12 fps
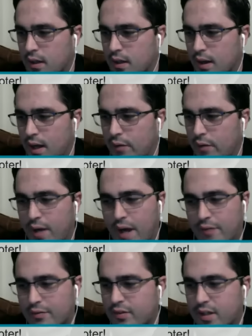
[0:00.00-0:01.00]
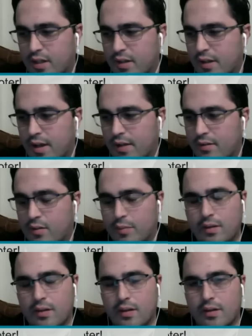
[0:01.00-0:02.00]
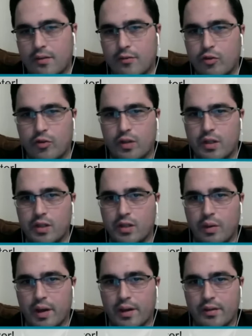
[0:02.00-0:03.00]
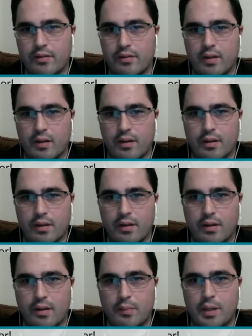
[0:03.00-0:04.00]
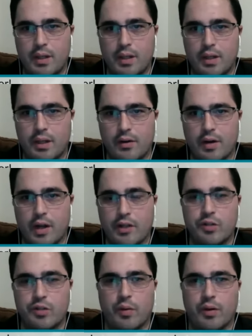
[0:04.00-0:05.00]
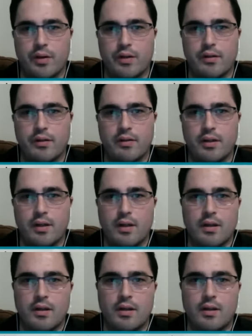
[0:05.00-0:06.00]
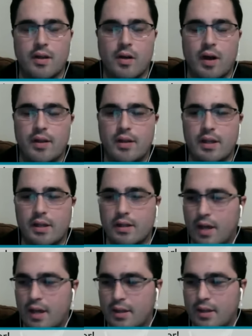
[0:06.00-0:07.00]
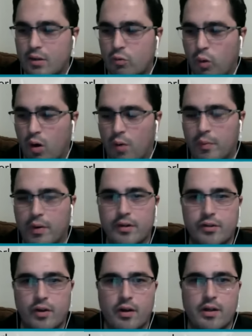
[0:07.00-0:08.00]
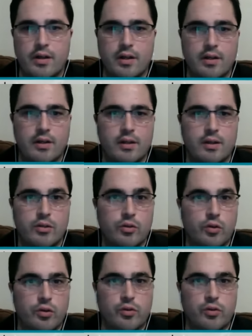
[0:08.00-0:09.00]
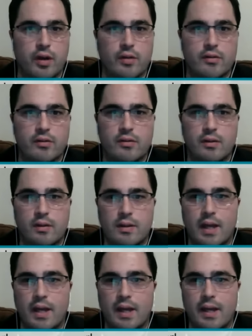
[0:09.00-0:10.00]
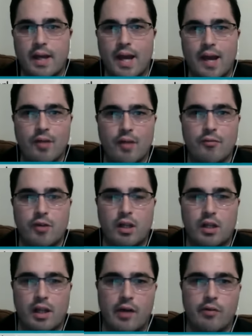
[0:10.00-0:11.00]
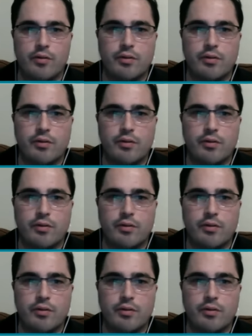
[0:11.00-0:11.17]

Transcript: I would have to say, it has to be the difference between the U S and, and competing international markets. You know, I think I think Walmart, Target, Toys R Us, they they have enough clout,